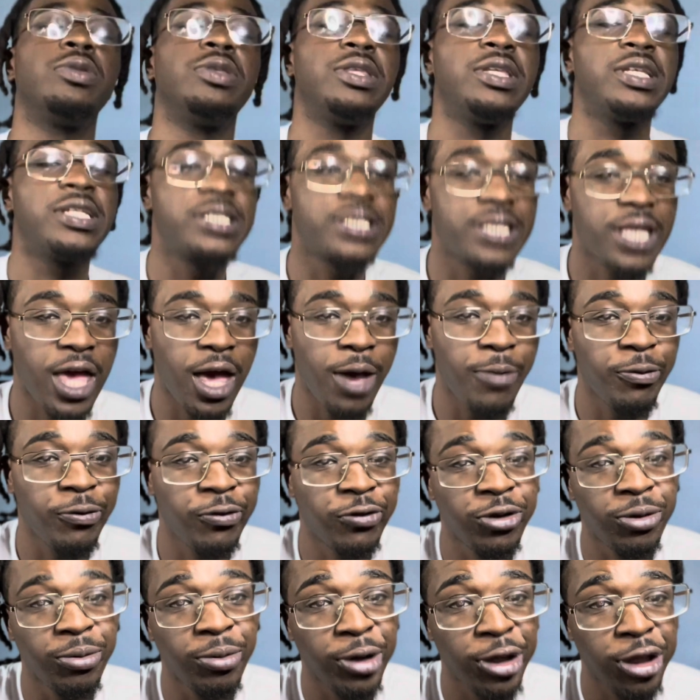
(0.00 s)
this time I'm going
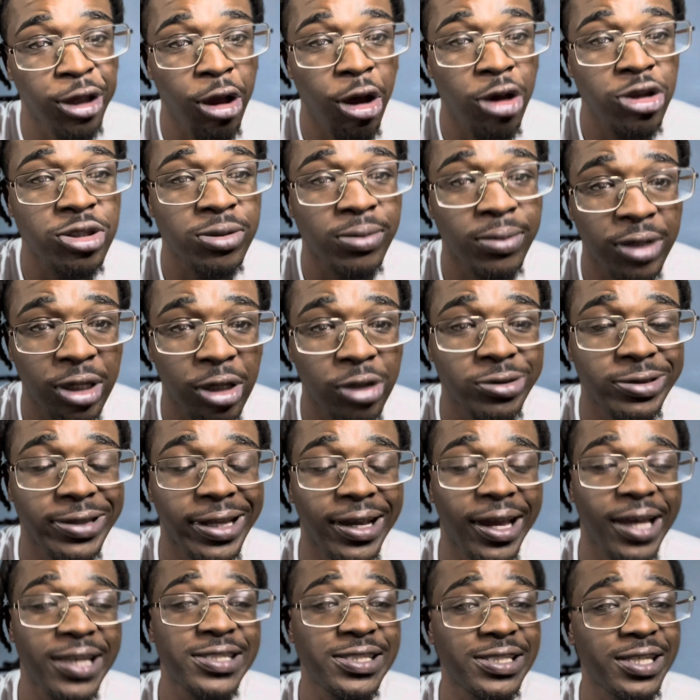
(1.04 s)
to bring y'all some Los,
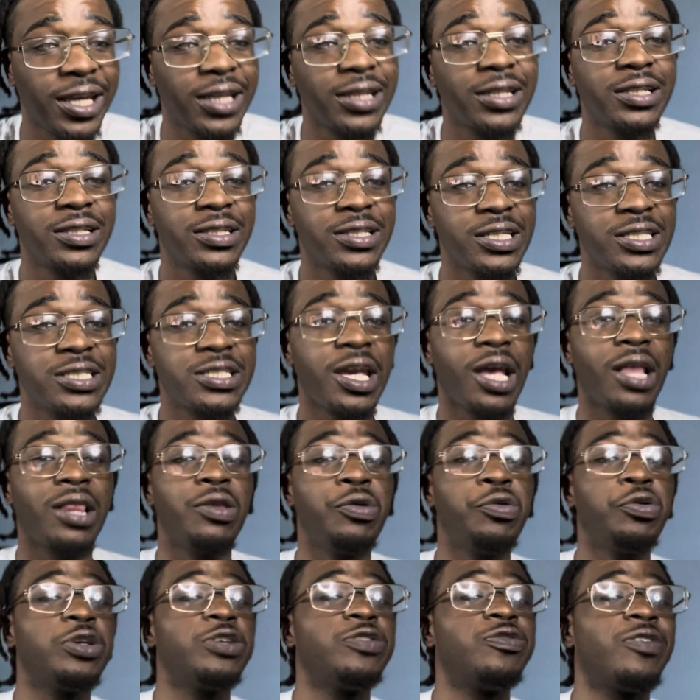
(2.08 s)
like I said, in the DJ
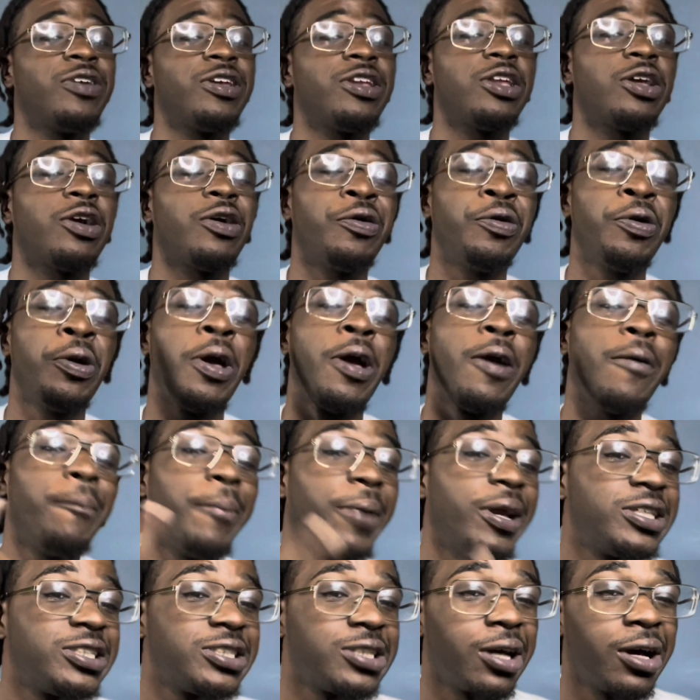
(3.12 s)
Lucas video.
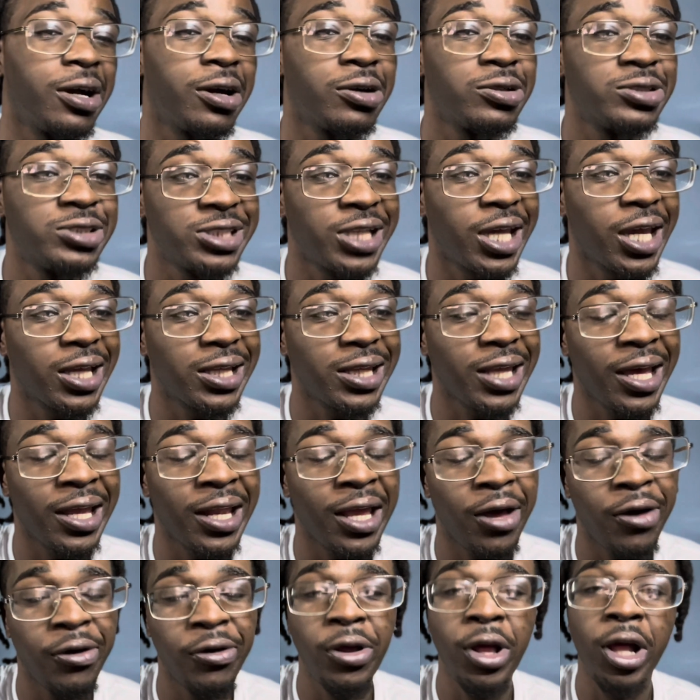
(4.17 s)
Make sure y'all go check that
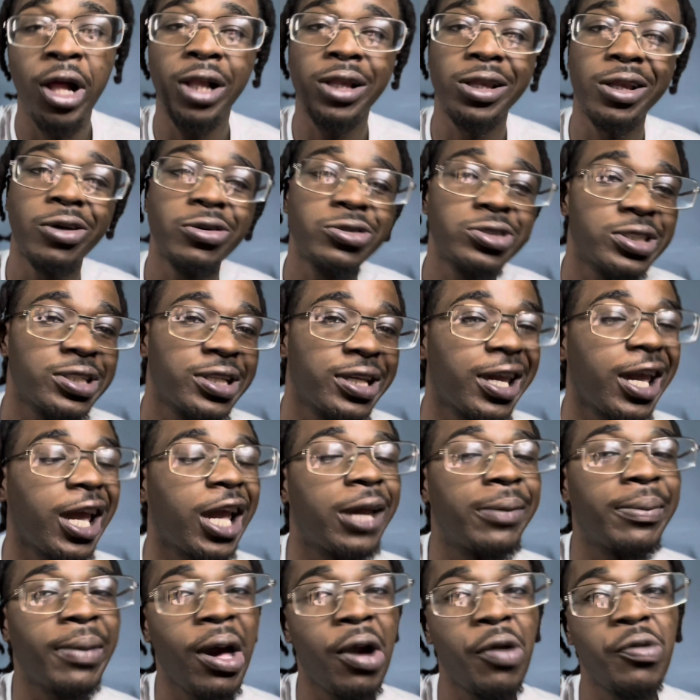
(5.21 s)
out. Losen
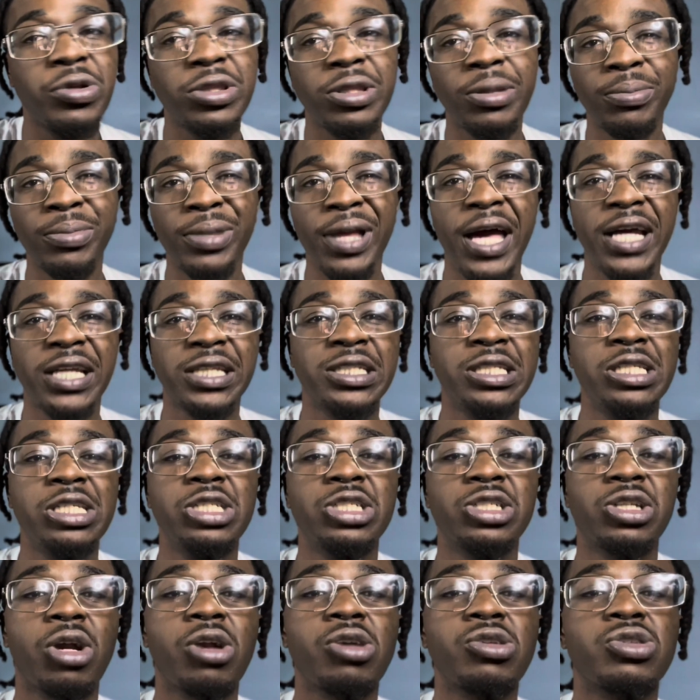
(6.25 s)
came out with the black
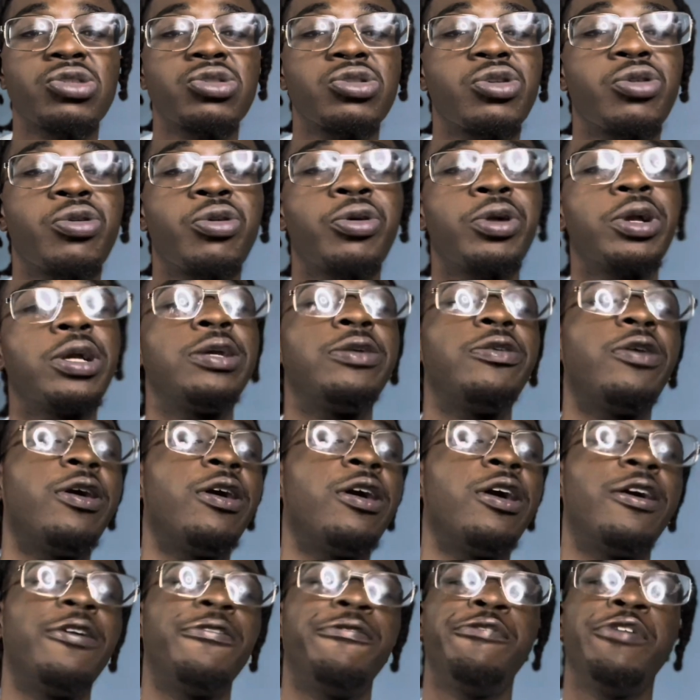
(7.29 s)
t-shirt story
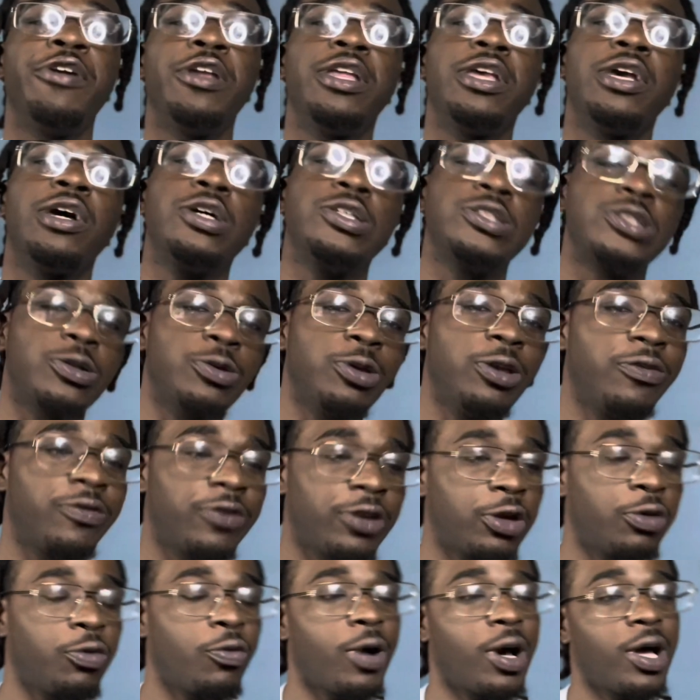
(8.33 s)
uh, video, so we
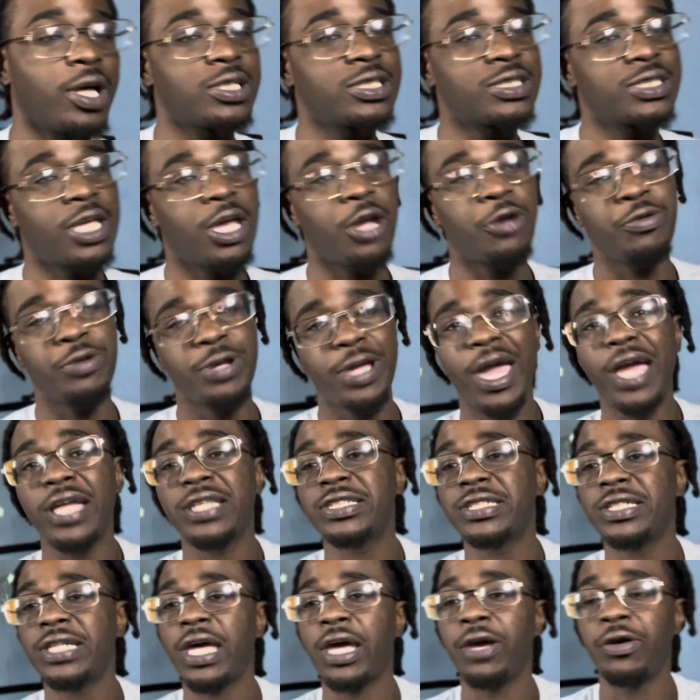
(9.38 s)
finna watch that, react
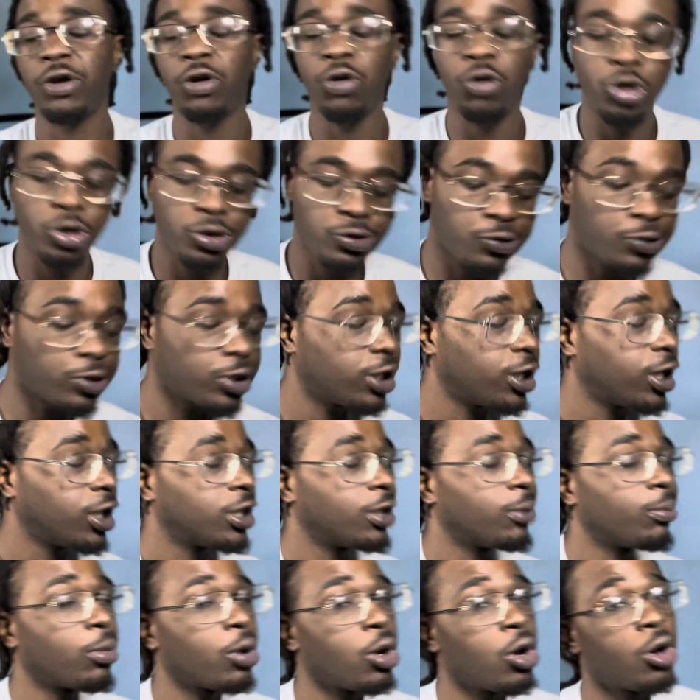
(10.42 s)
to that. Of course, finna hit
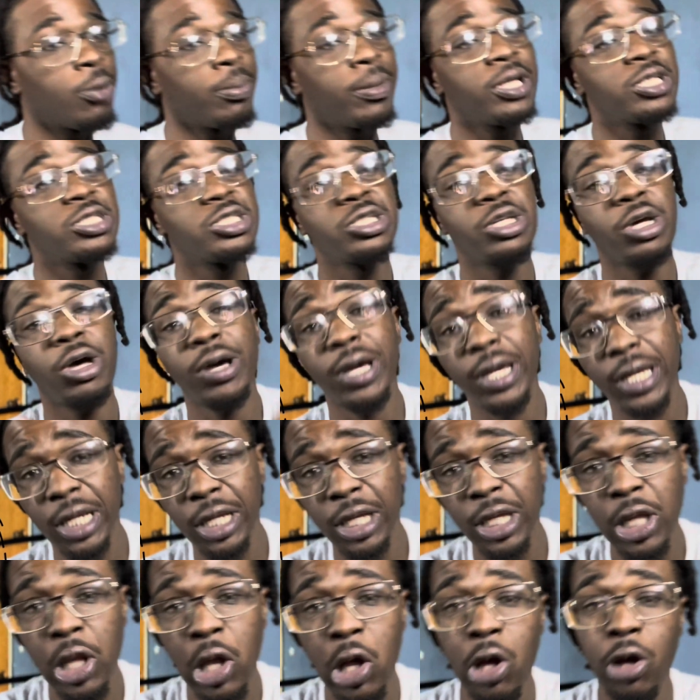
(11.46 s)
the ball. Make sure y'all get
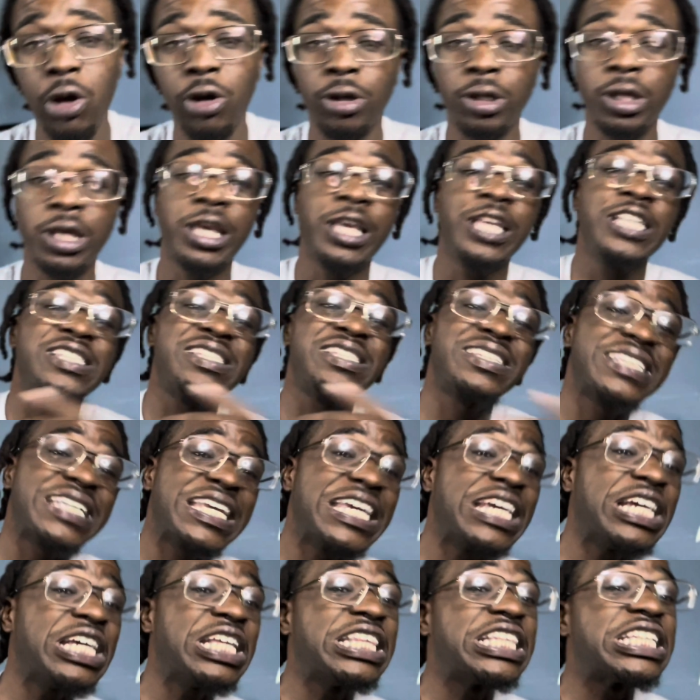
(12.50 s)
along.
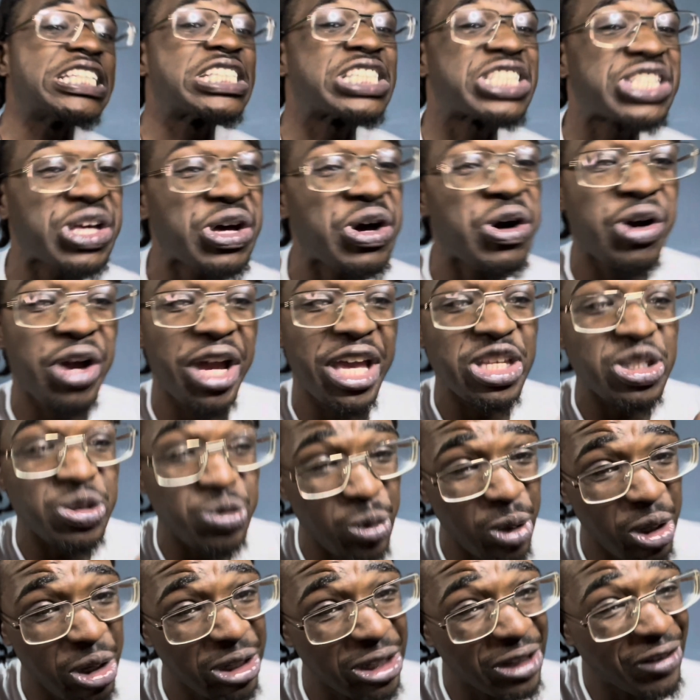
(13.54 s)
Sing the song as
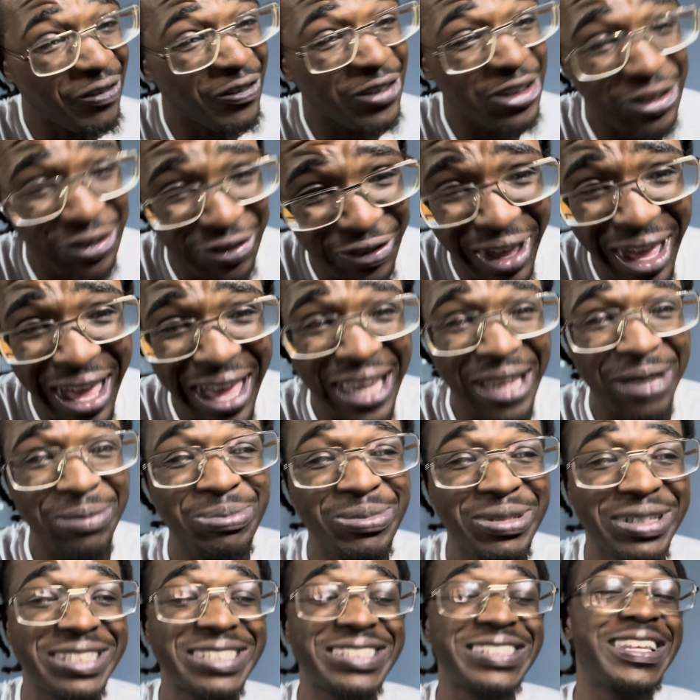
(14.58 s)
well if it's fire.
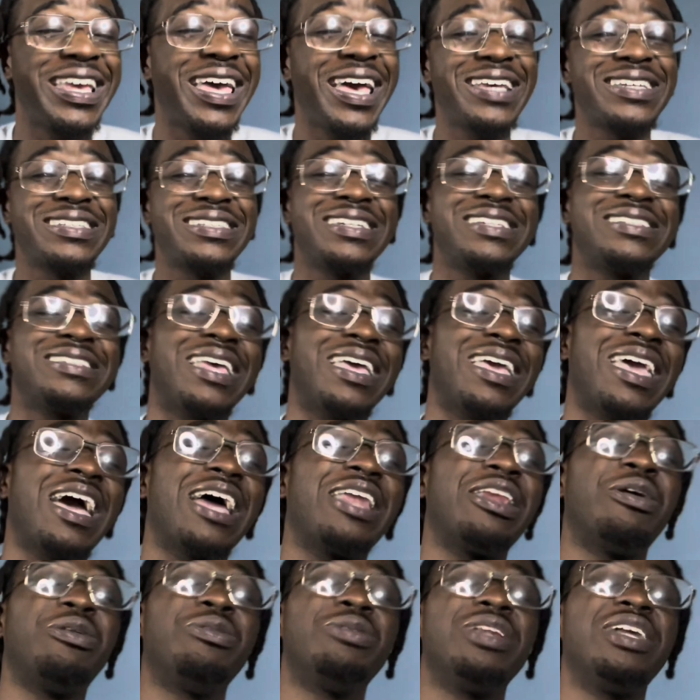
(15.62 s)
Pussy ass things ain't got
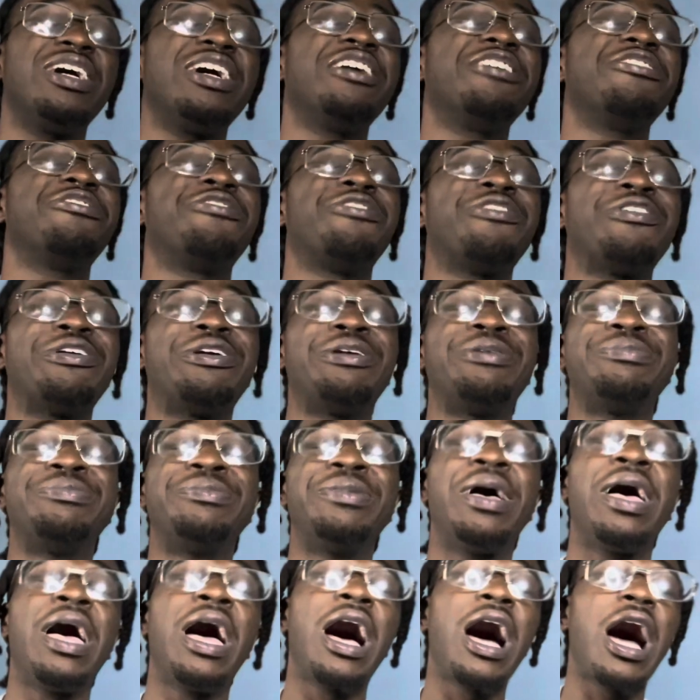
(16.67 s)
no love from.
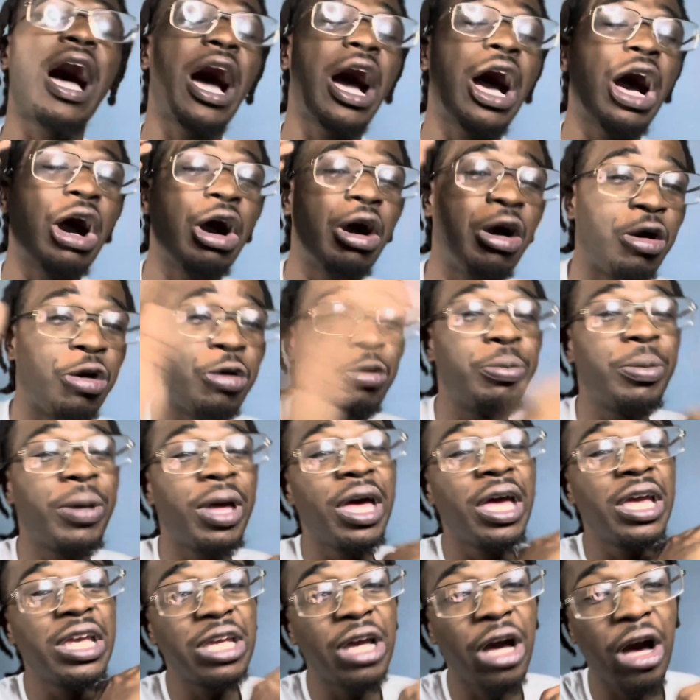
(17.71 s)
I hope
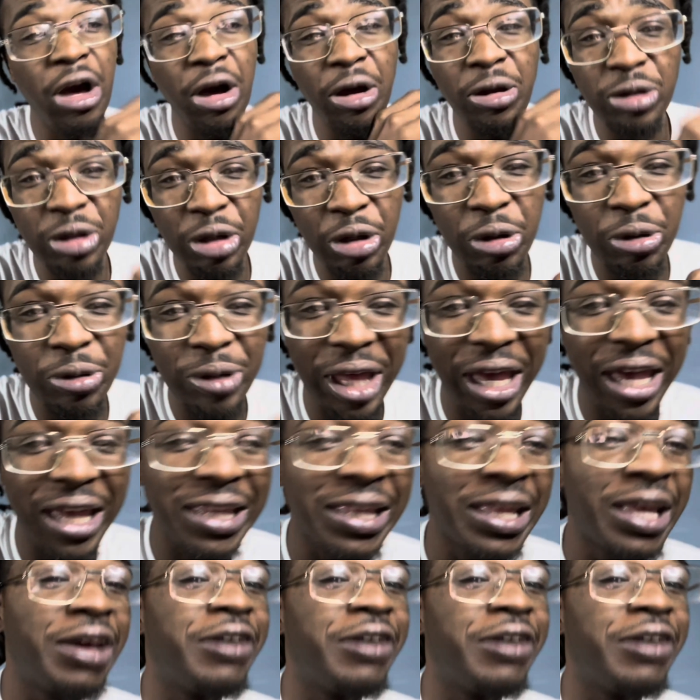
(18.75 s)
y'all know that